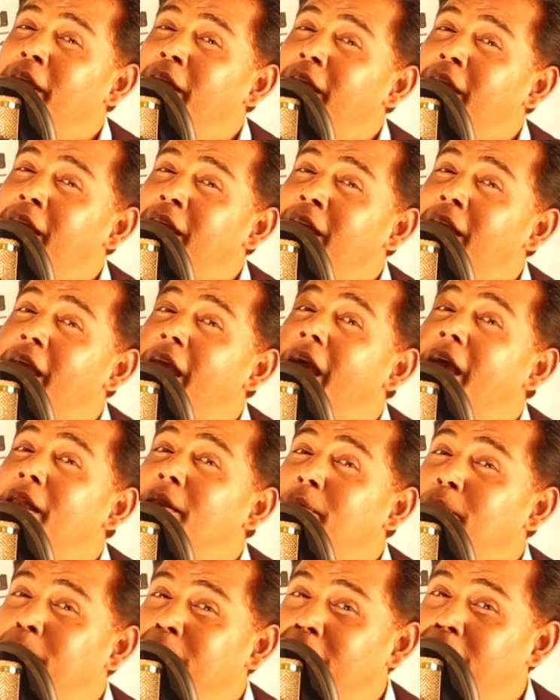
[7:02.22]
A
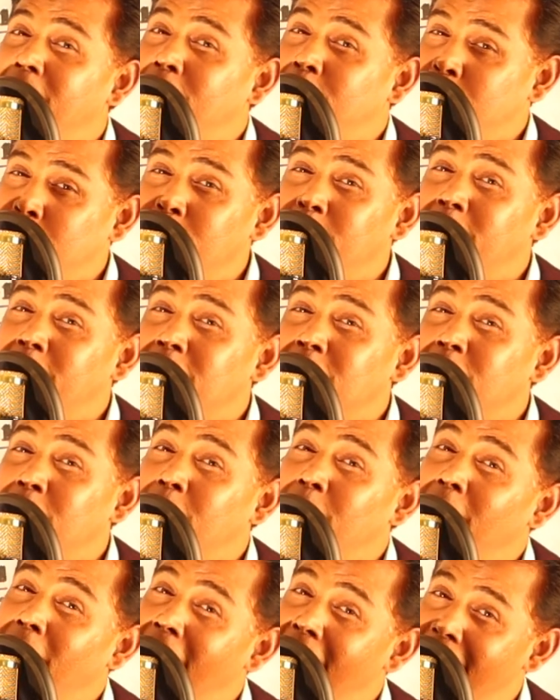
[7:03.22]
and B, two
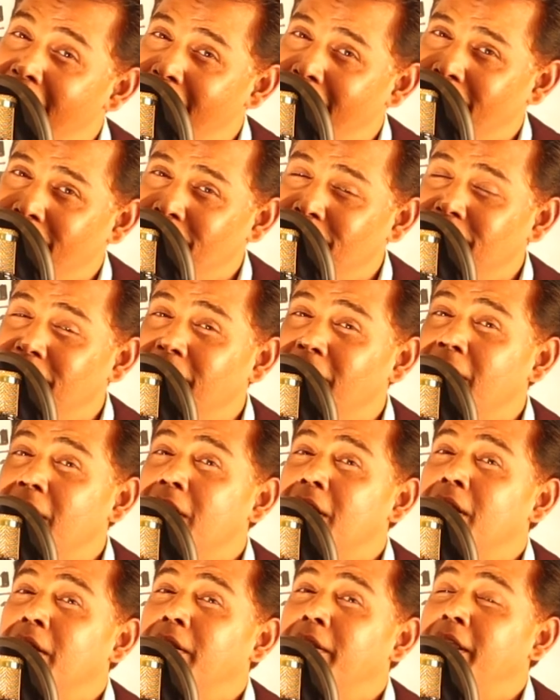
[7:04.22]
person and,
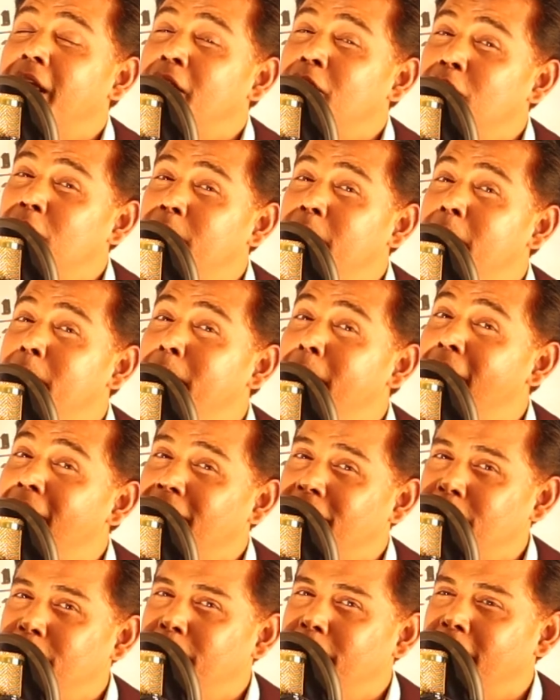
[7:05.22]
that will be
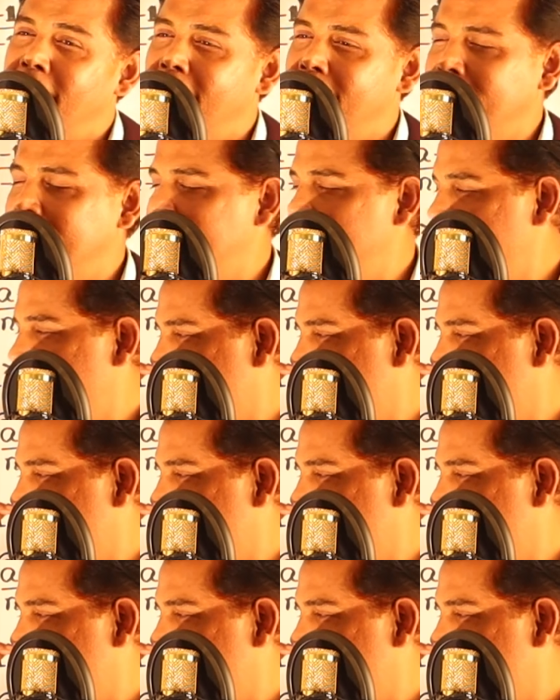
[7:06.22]
multiplied.